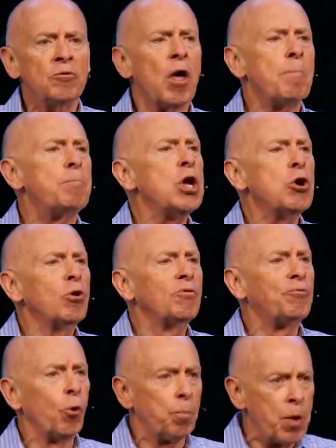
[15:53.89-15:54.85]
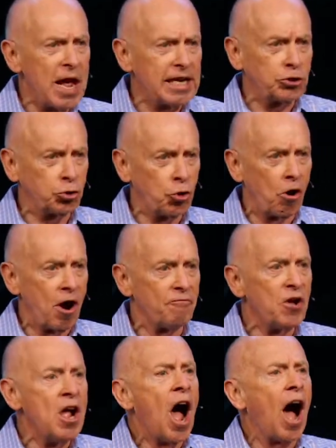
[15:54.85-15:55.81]
The beautiful picture
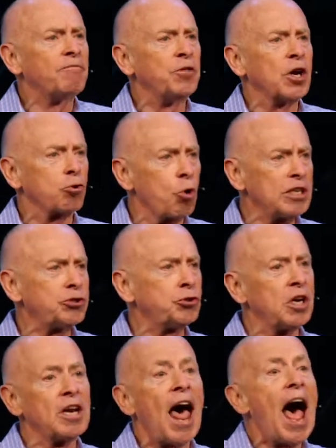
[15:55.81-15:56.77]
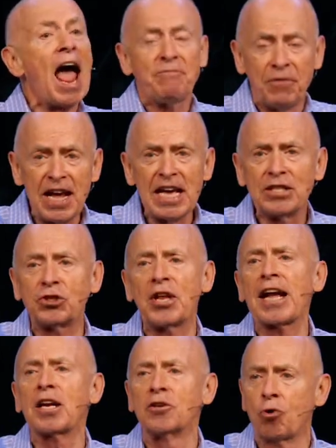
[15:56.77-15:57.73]
of, of the Christian life is
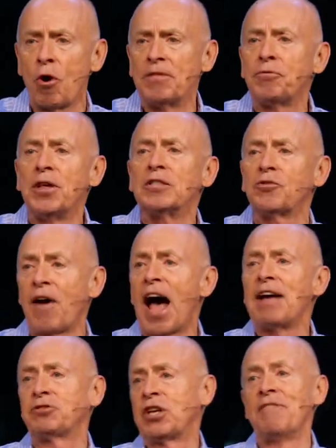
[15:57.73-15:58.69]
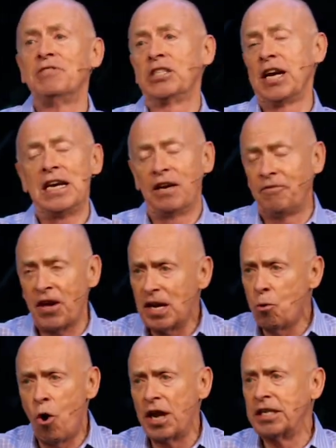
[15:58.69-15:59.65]
2 Corinthians 5:17. If
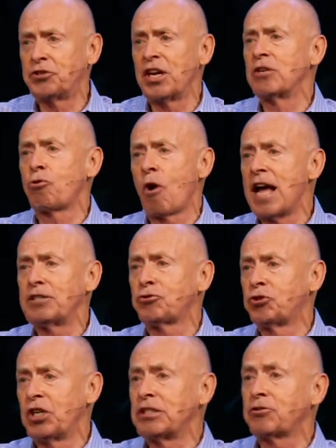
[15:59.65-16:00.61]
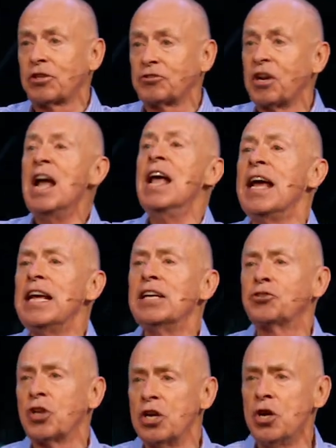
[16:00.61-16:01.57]
anyone is in Christ Jesus, he
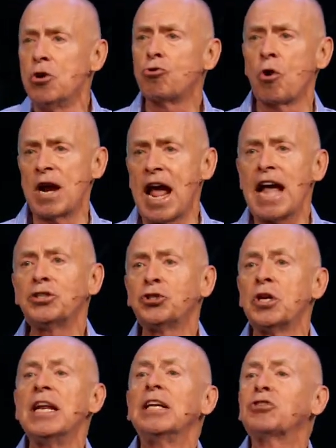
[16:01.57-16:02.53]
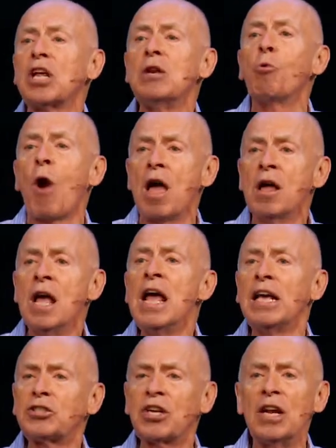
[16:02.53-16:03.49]
is a new creation. It's in, Re,
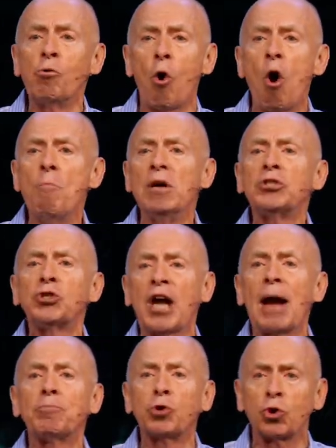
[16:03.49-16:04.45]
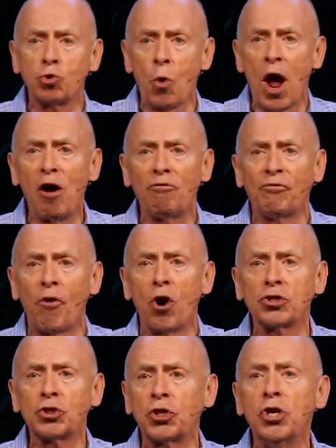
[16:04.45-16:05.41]
it's in Romans chapter 12,
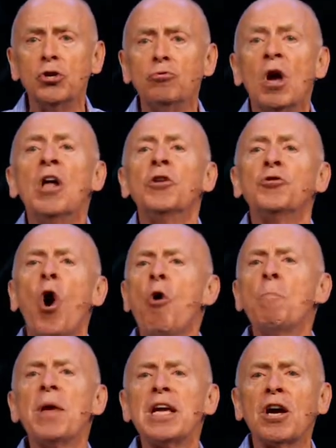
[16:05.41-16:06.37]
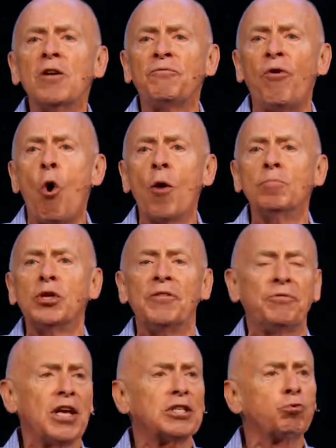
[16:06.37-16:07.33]
verse 2. Don't be conformed
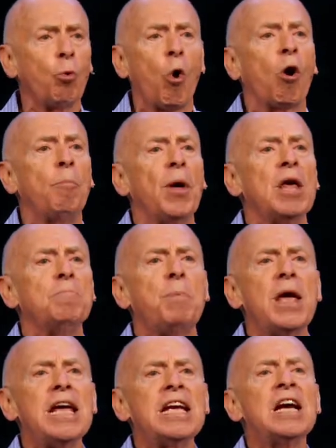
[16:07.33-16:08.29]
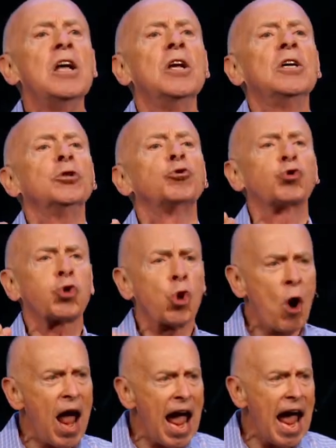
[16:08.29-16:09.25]
to this world, but be
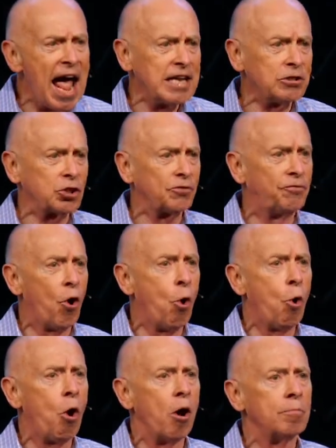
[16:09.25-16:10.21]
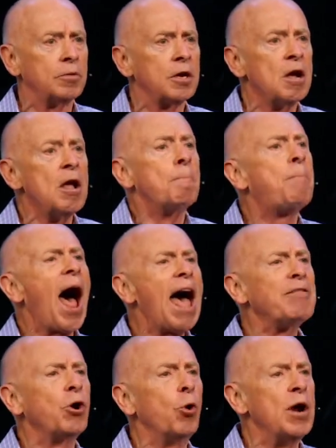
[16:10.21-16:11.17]
transformed
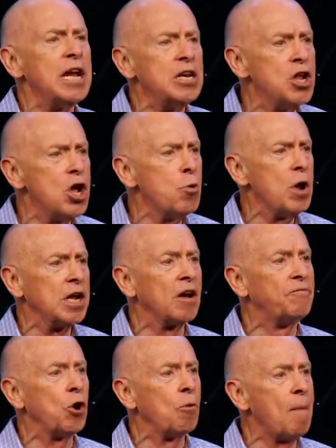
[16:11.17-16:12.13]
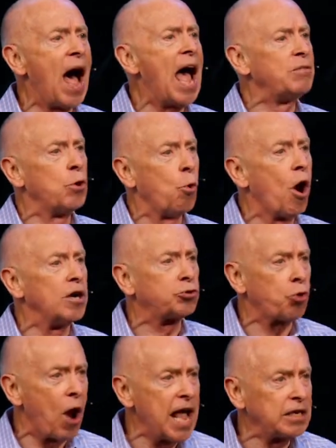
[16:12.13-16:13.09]
by the renewing of your mind. The
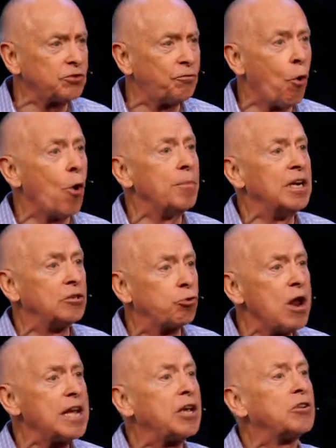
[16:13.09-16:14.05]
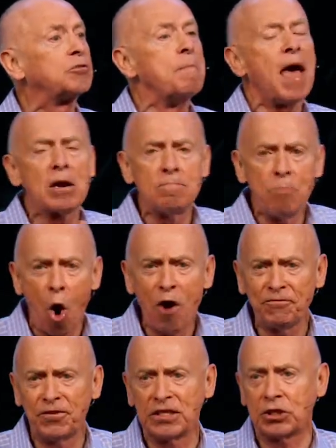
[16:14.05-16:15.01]
word transformed in Greek is
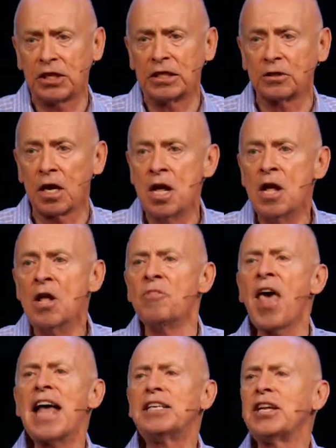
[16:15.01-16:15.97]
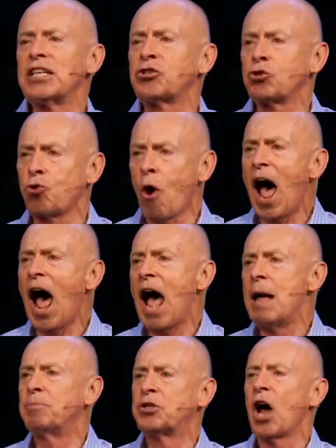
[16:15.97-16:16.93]
metamorphosis. That
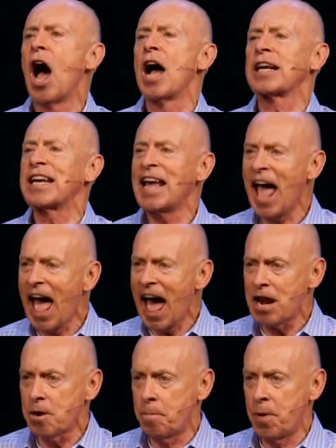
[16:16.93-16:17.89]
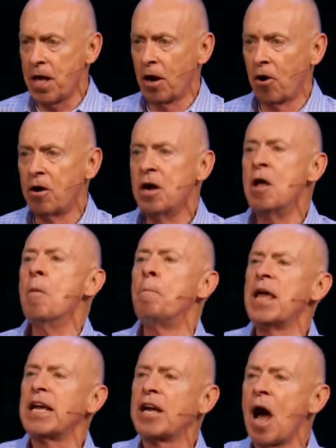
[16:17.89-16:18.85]
describes a caterpillar
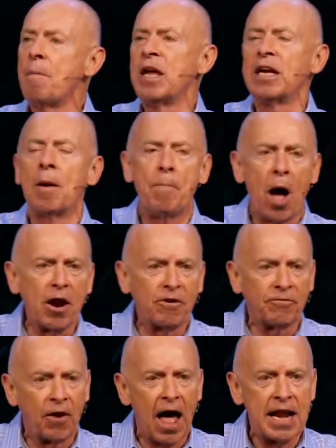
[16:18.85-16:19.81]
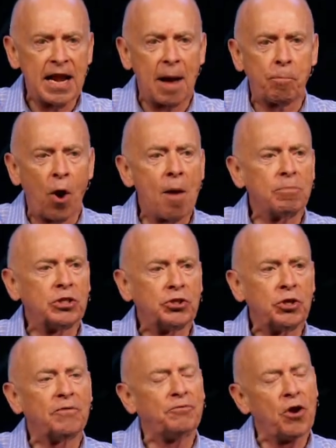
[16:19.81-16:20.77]
becoming a butterfly. Now, I
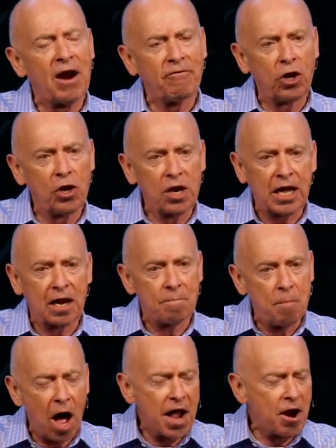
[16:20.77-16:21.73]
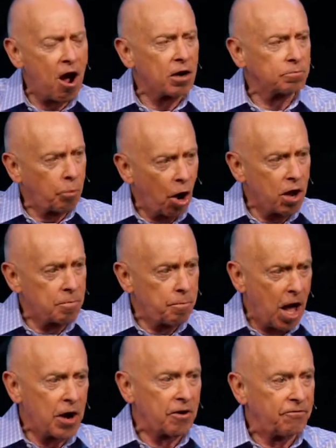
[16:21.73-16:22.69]
promise you, if you ever look at a monarch
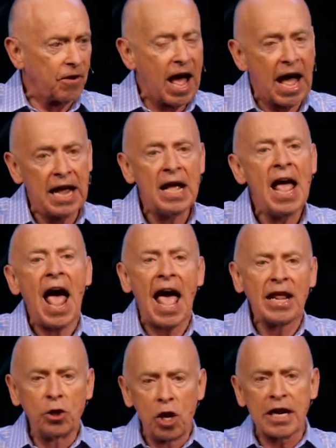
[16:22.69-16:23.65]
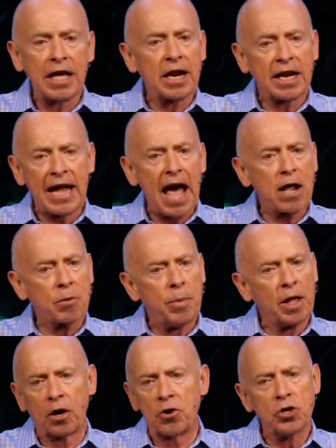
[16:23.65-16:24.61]
butterfly and look at a
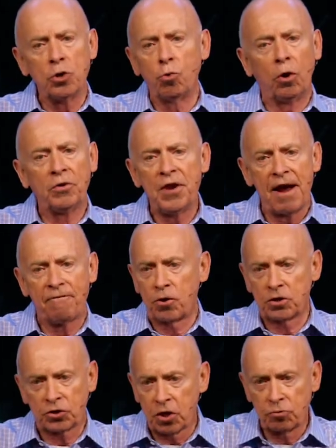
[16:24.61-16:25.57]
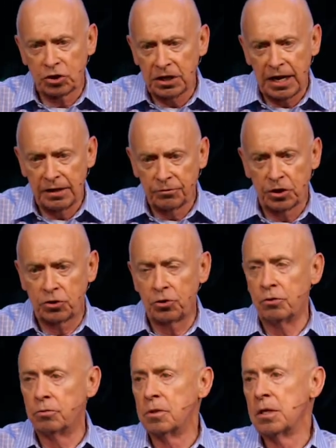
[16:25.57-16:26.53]
caterpillar, you will never associate the
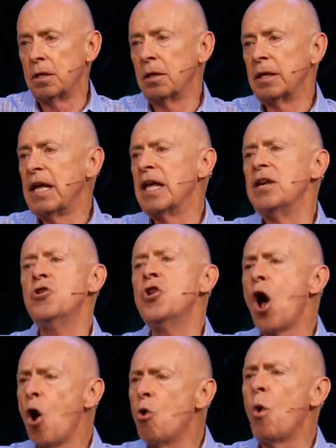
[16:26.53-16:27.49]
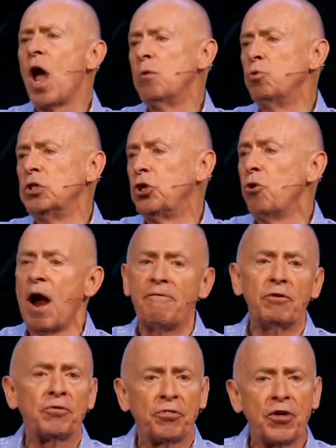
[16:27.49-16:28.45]
two. In no way would you
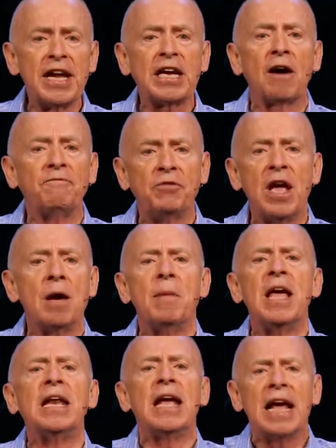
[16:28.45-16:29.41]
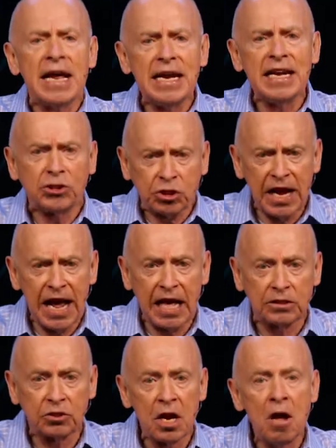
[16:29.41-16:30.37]
ever think of them in any
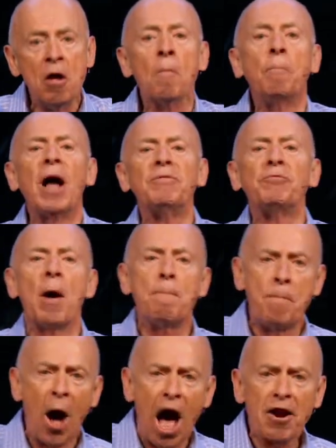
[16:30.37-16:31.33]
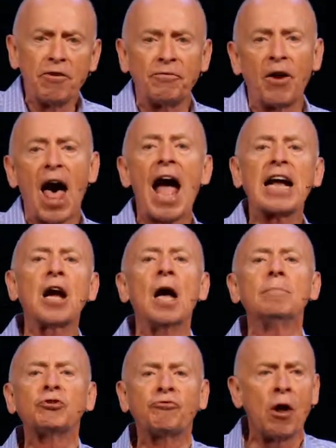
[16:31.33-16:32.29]
sense. But the butterfly
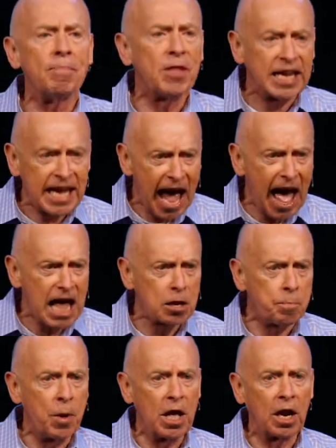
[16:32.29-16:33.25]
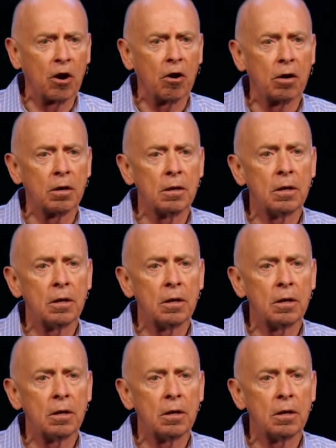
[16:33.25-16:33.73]
comes from the caterpillar.